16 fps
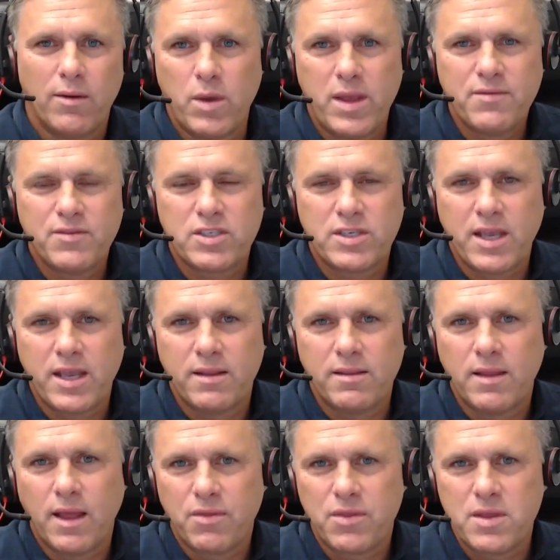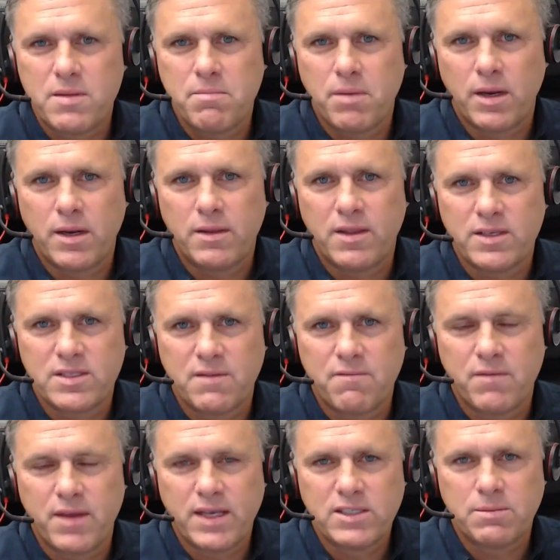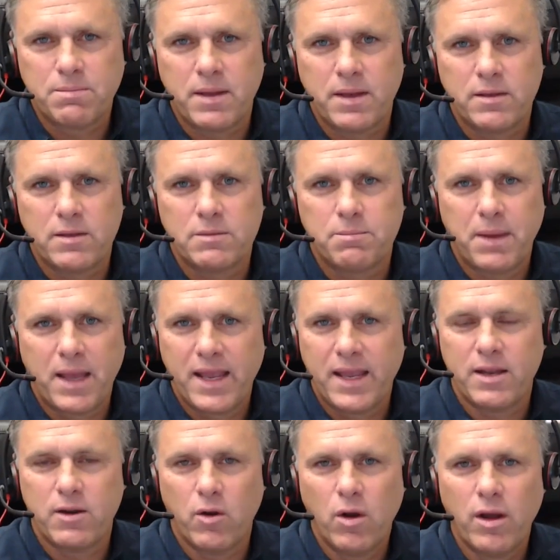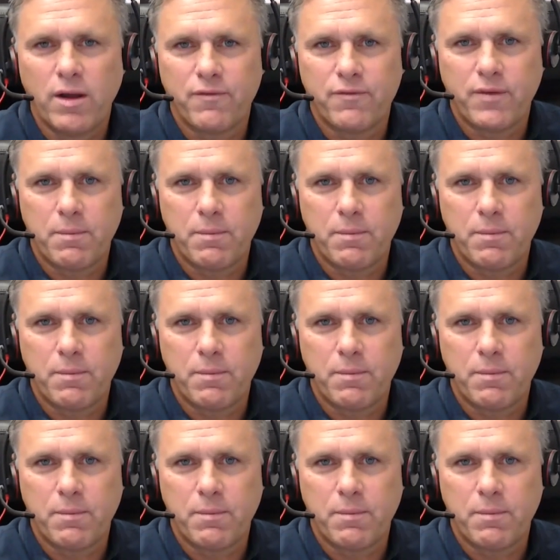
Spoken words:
We've seen nothing but this investment paying off.